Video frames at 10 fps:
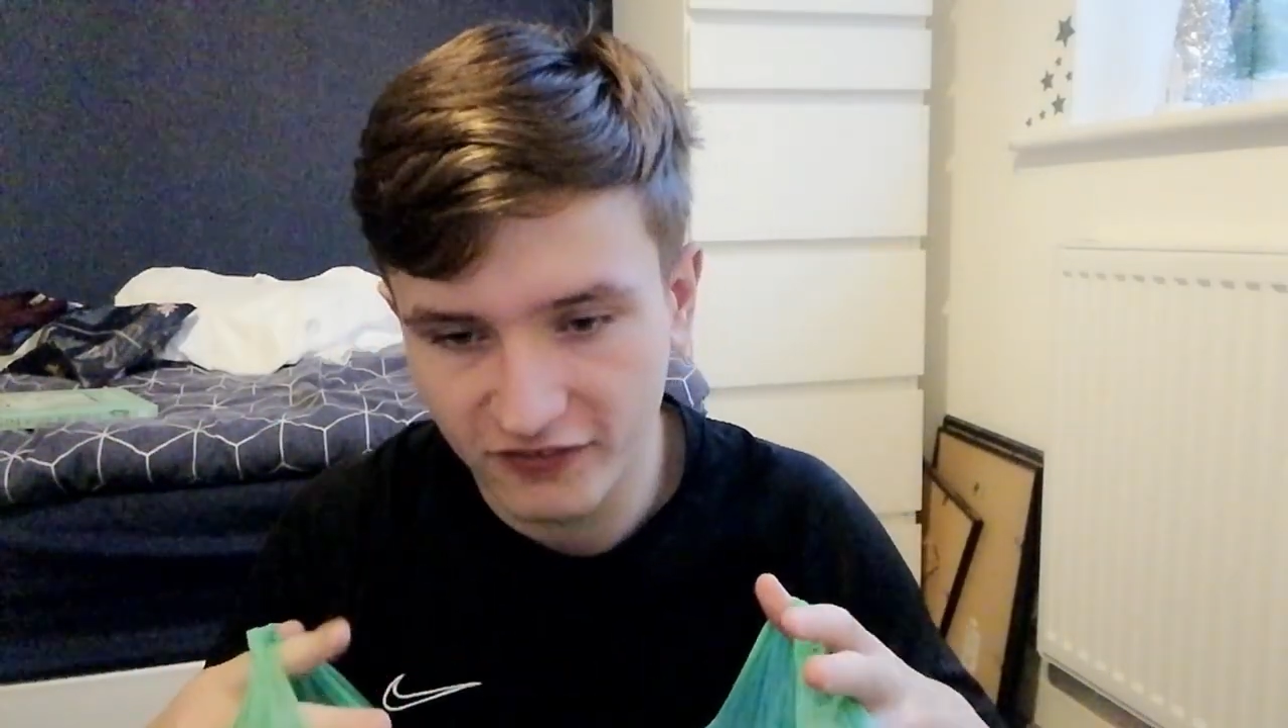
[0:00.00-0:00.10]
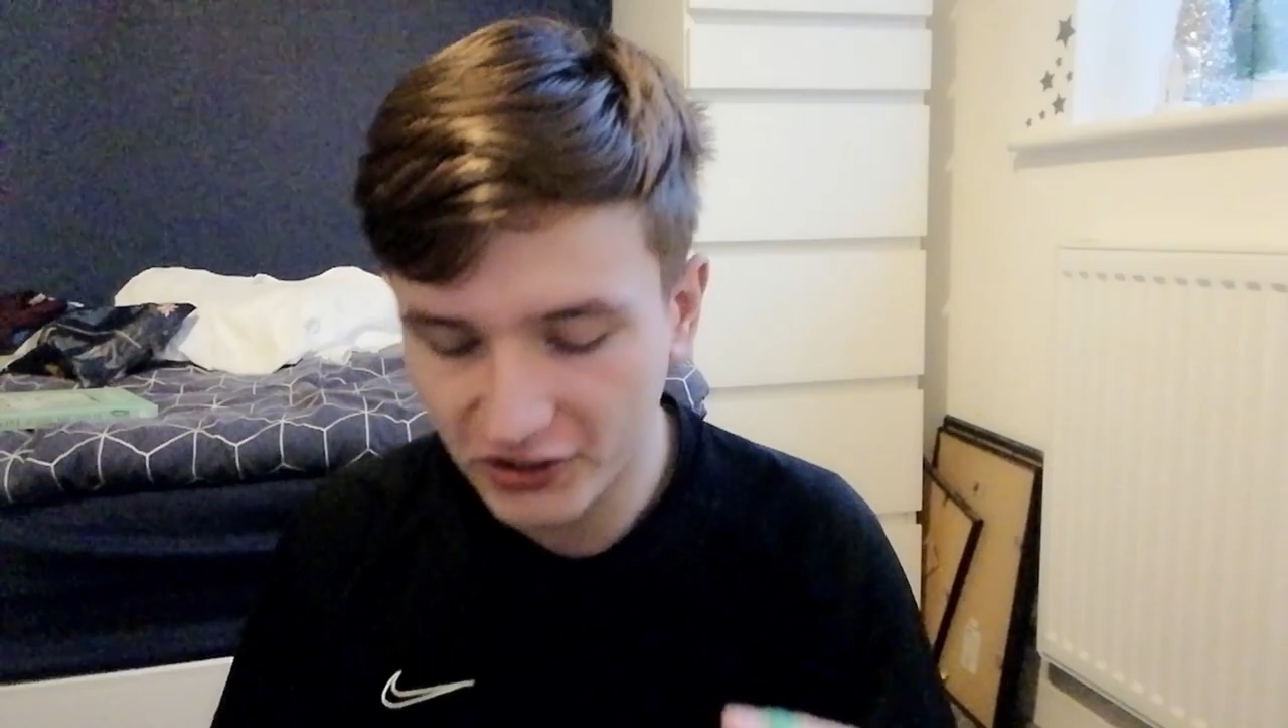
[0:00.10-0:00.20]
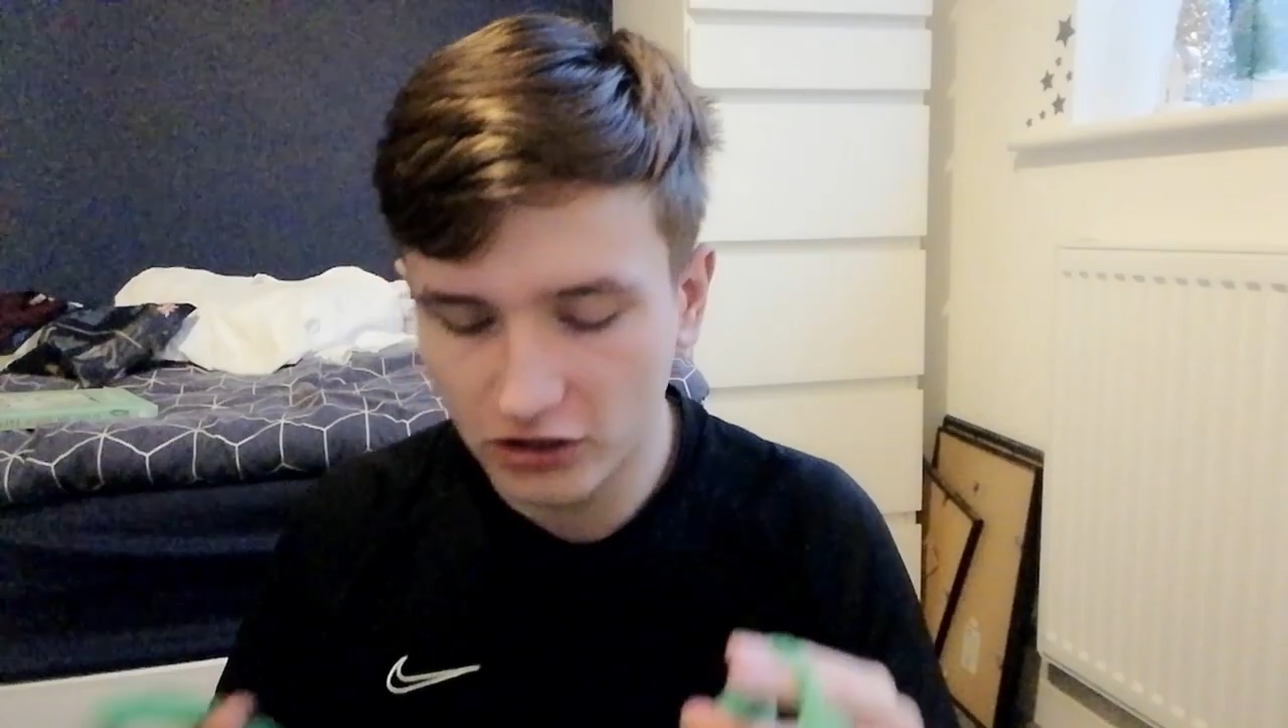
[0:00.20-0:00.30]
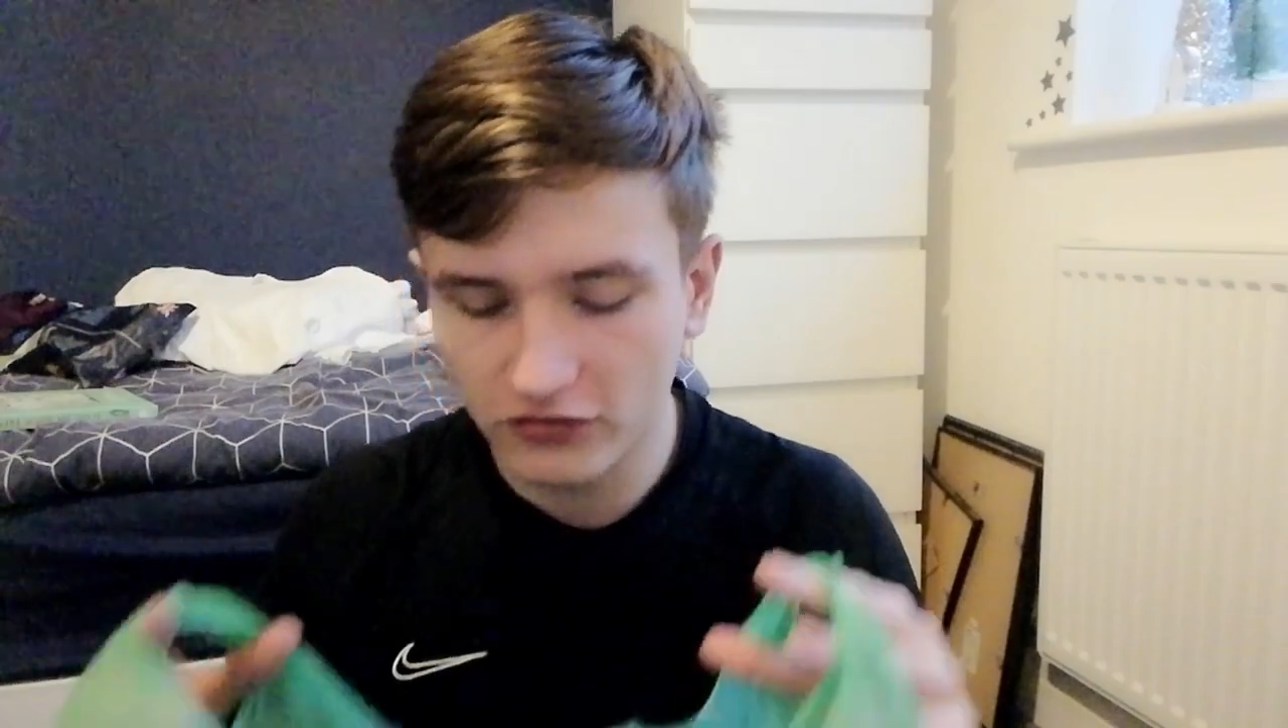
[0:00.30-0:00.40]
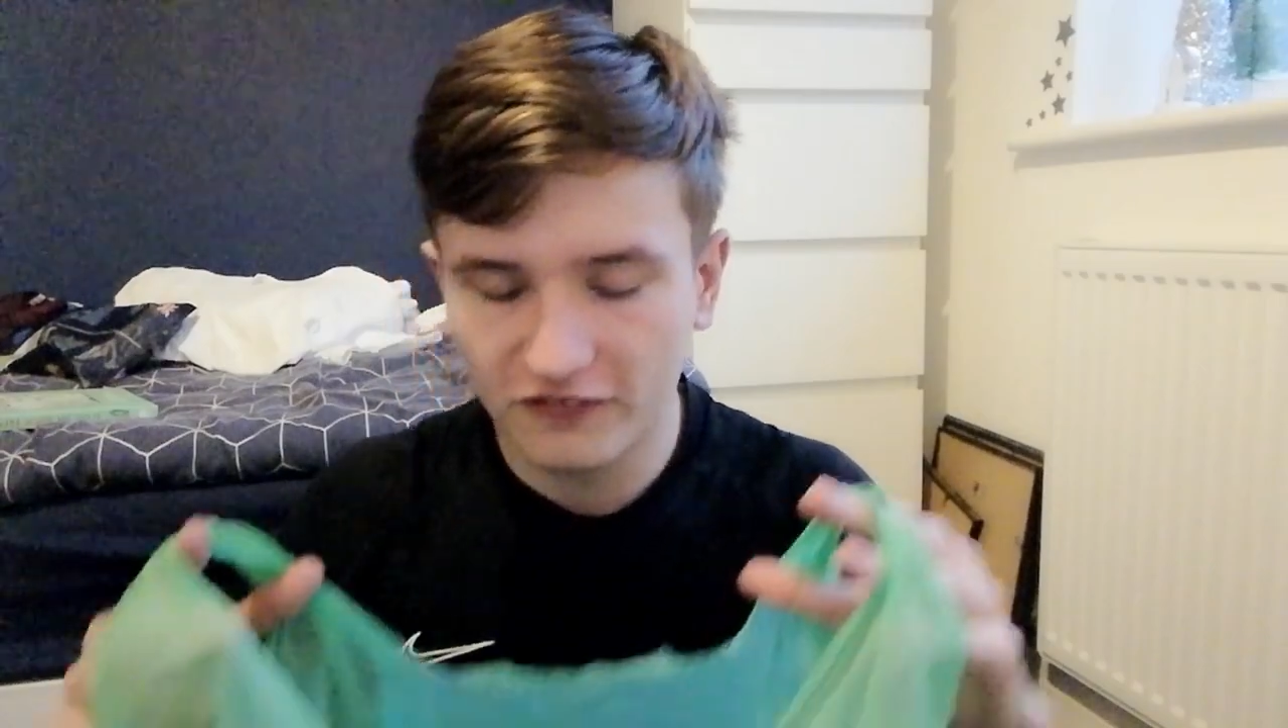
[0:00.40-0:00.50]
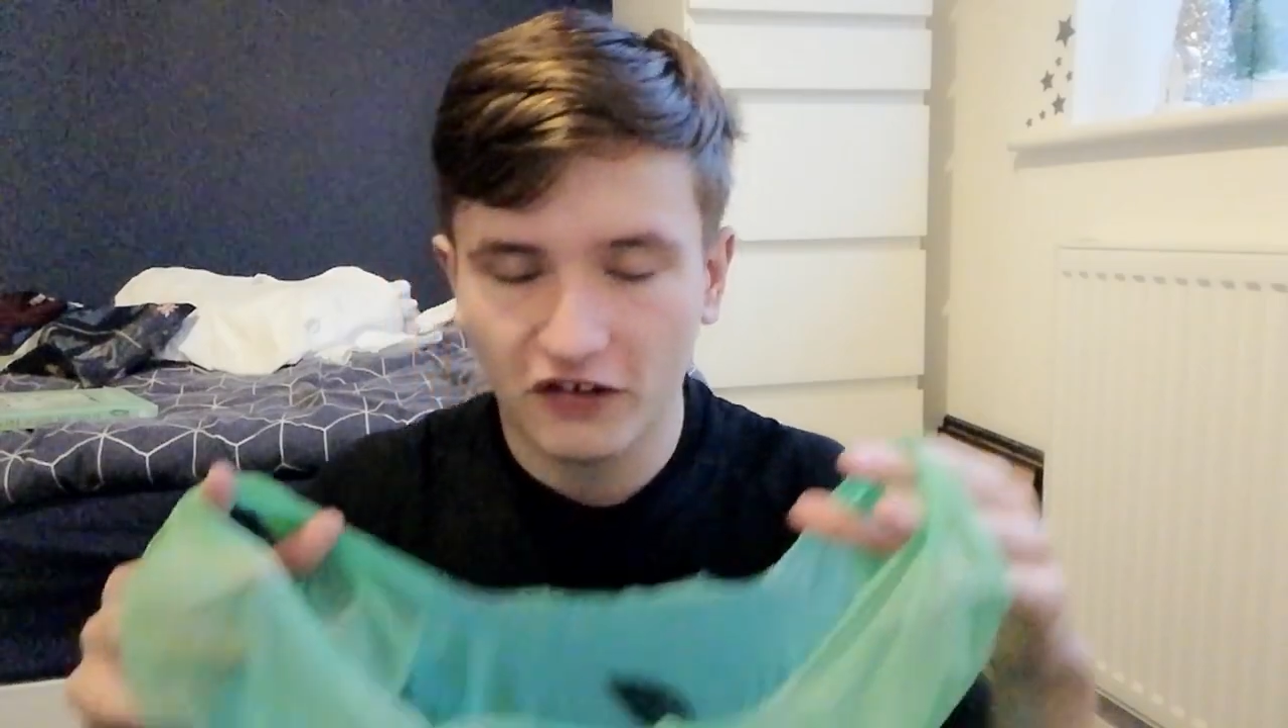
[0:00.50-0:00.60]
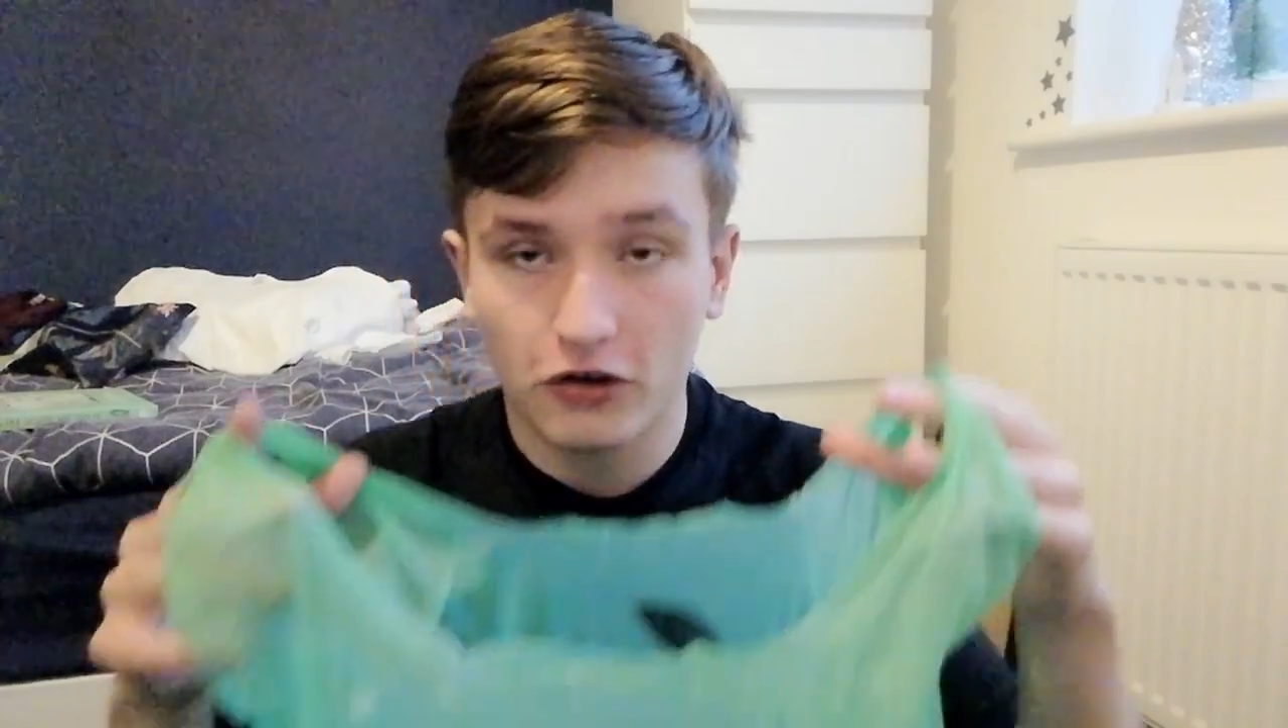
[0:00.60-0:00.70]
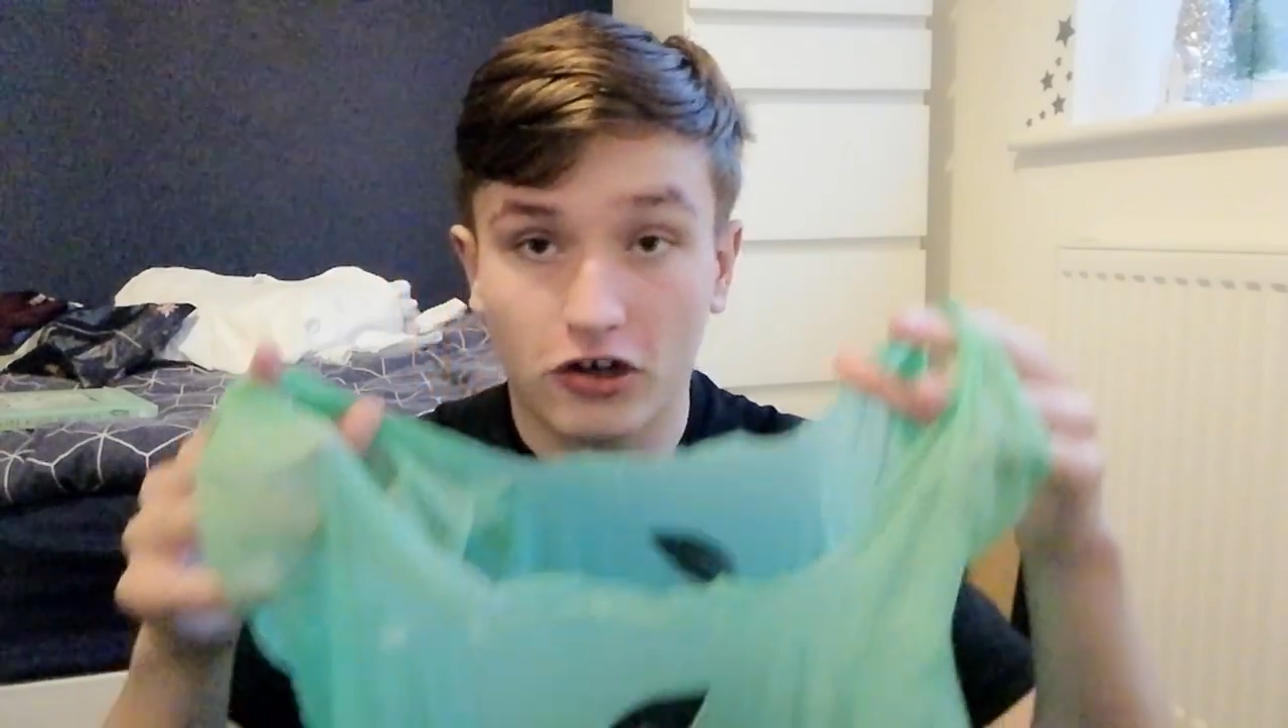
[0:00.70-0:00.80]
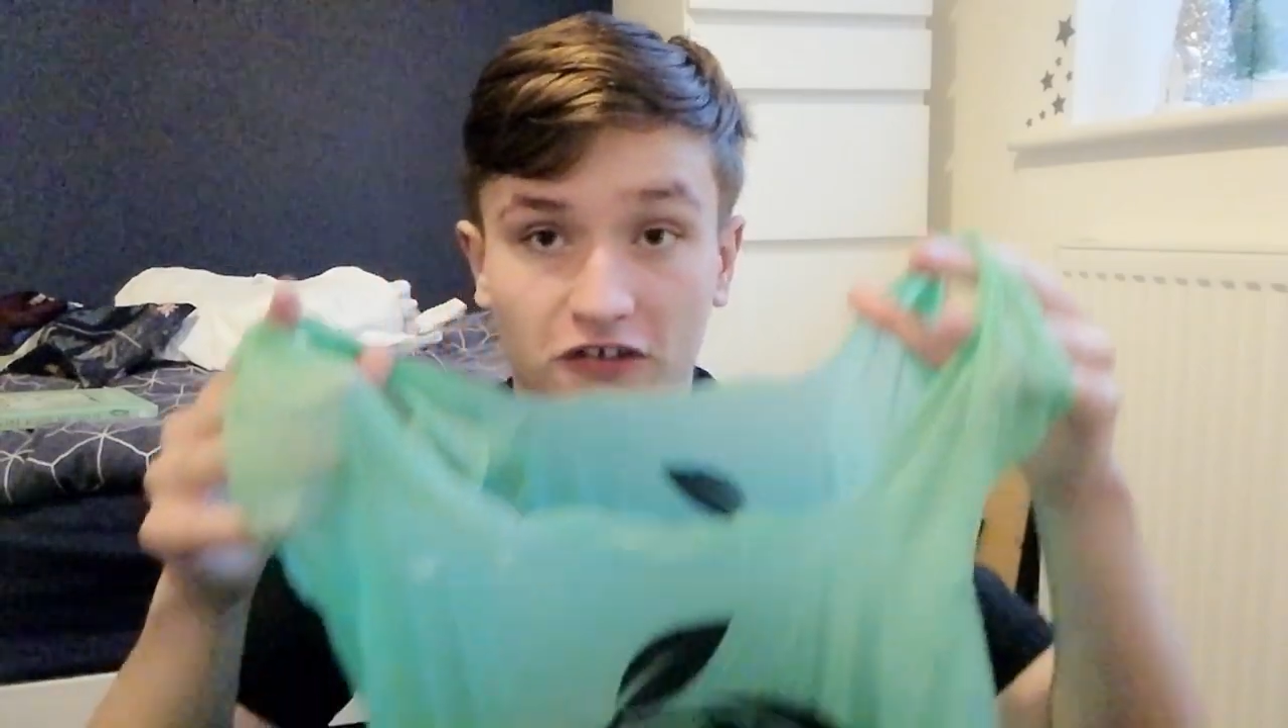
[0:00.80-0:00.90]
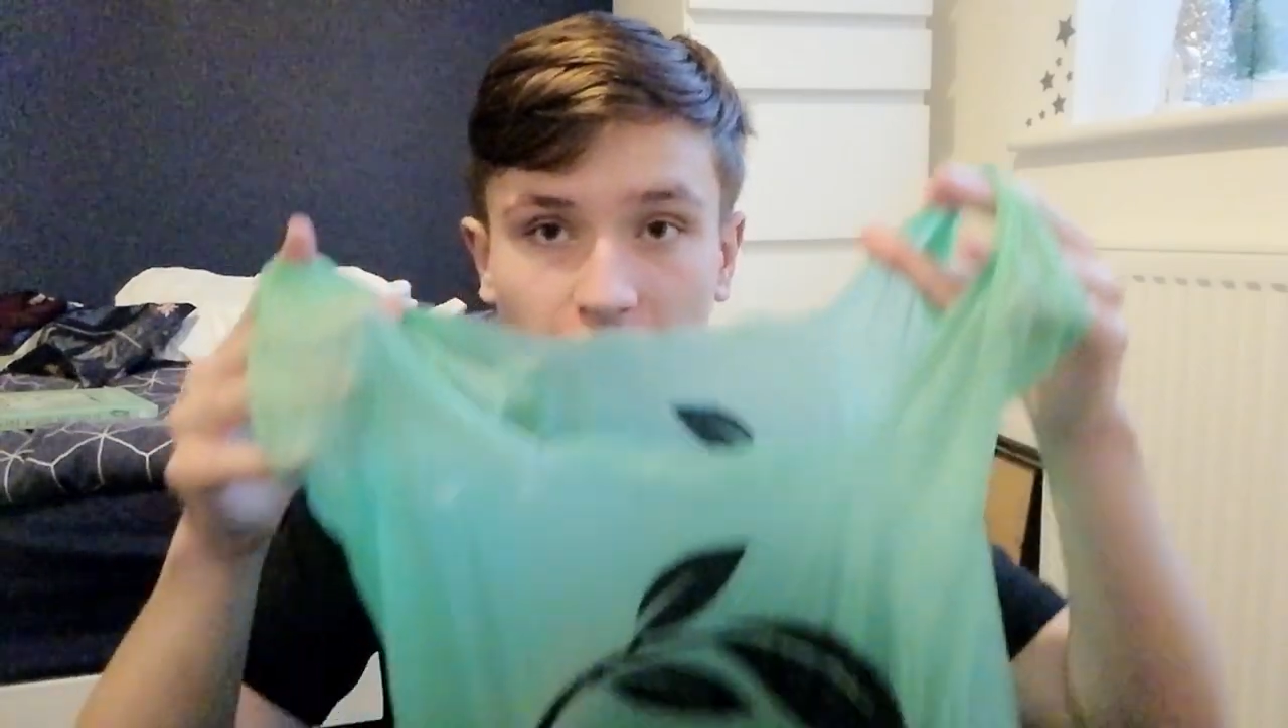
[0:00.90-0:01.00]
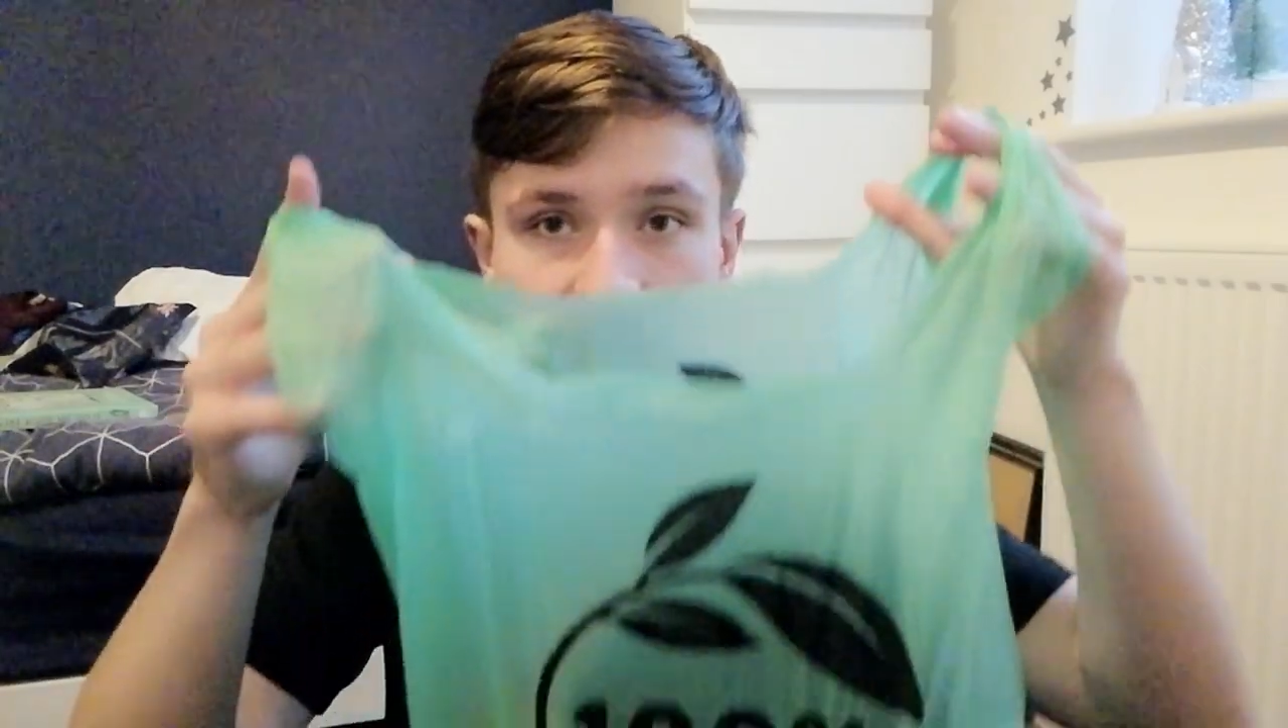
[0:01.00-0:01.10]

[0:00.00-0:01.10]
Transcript: but it looked so good so I